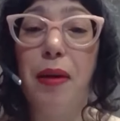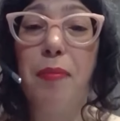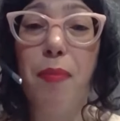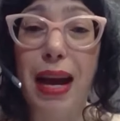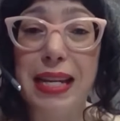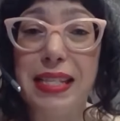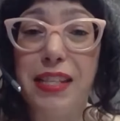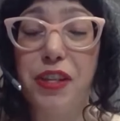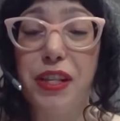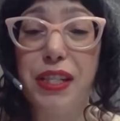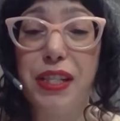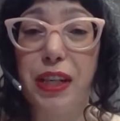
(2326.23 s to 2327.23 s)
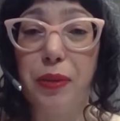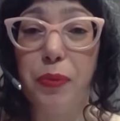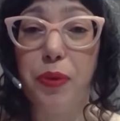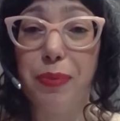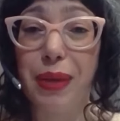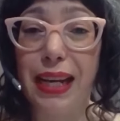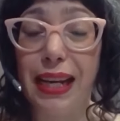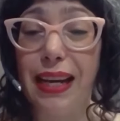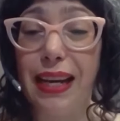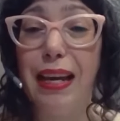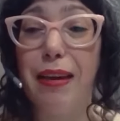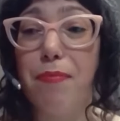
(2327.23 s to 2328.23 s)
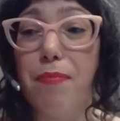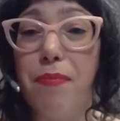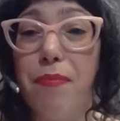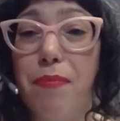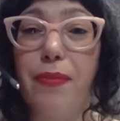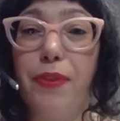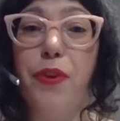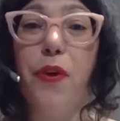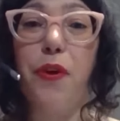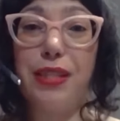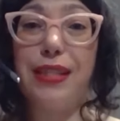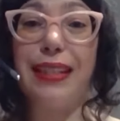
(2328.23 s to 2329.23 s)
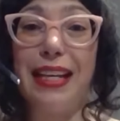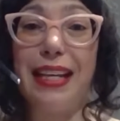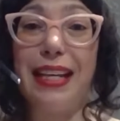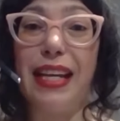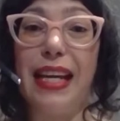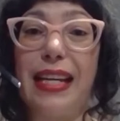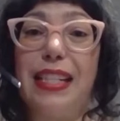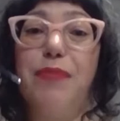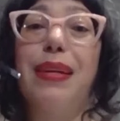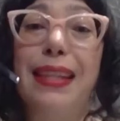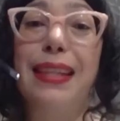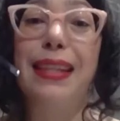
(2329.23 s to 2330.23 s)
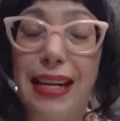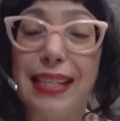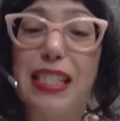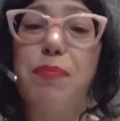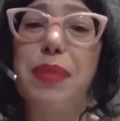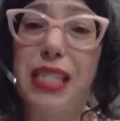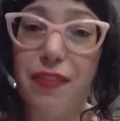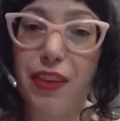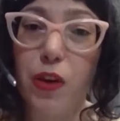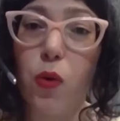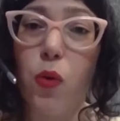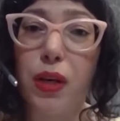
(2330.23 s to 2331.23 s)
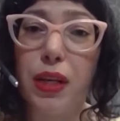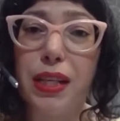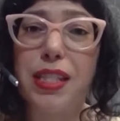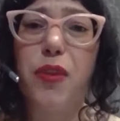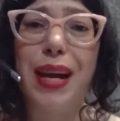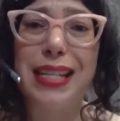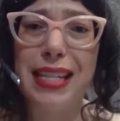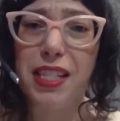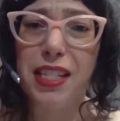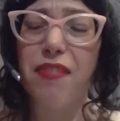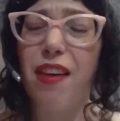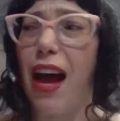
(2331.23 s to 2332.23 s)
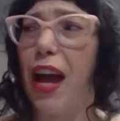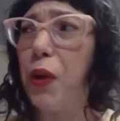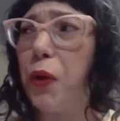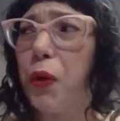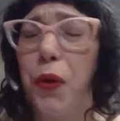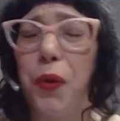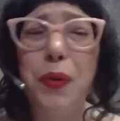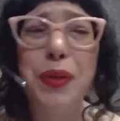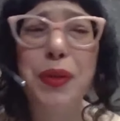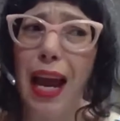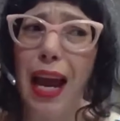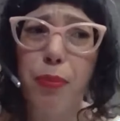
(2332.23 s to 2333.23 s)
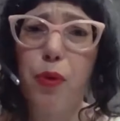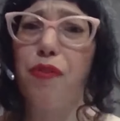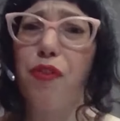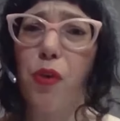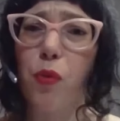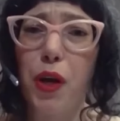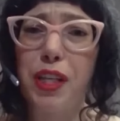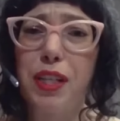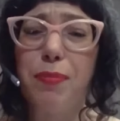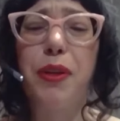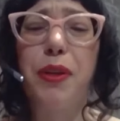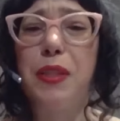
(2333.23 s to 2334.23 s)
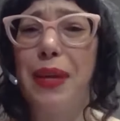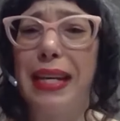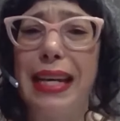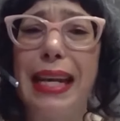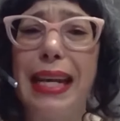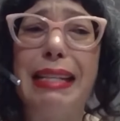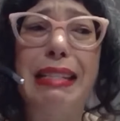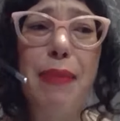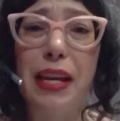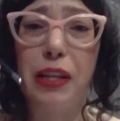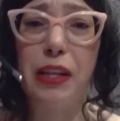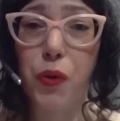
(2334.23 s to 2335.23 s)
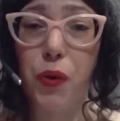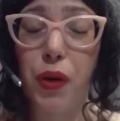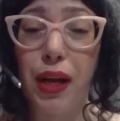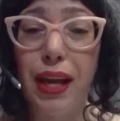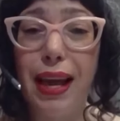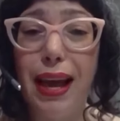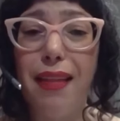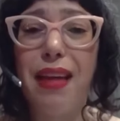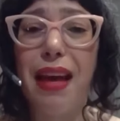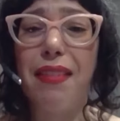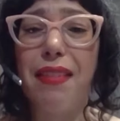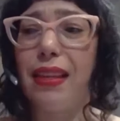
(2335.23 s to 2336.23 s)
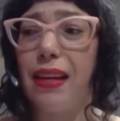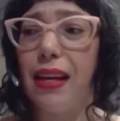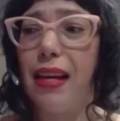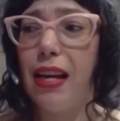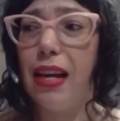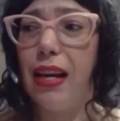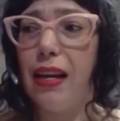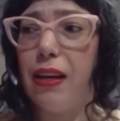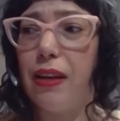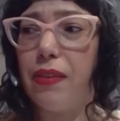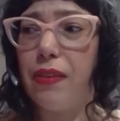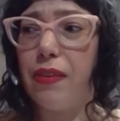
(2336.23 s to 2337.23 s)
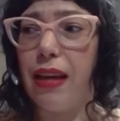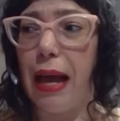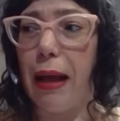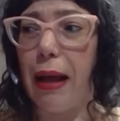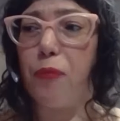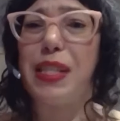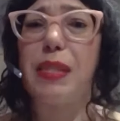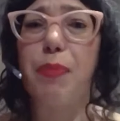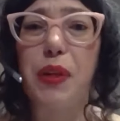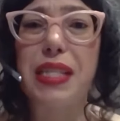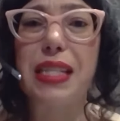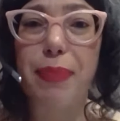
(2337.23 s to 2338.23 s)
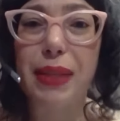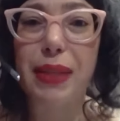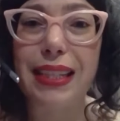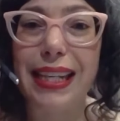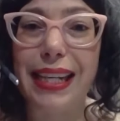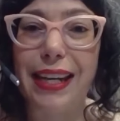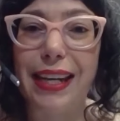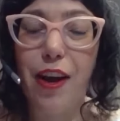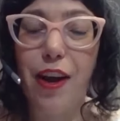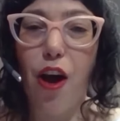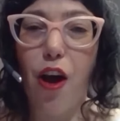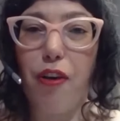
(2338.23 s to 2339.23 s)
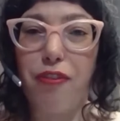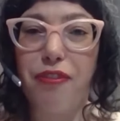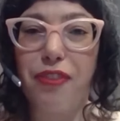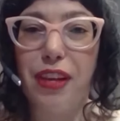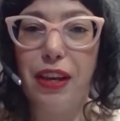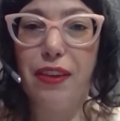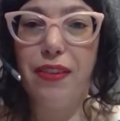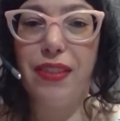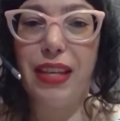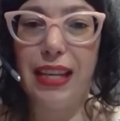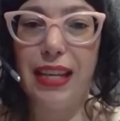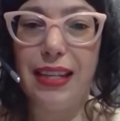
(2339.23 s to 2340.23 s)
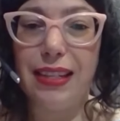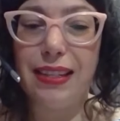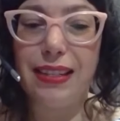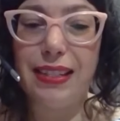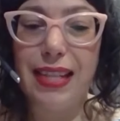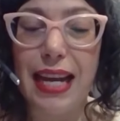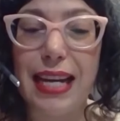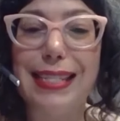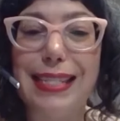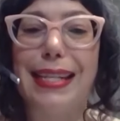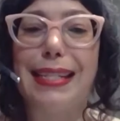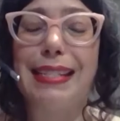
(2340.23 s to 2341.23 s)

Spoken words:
my suggestion would be not leaving it, but getting specific orders to identify who is liable for what, because we need to make sure that the responsibility of the tenancy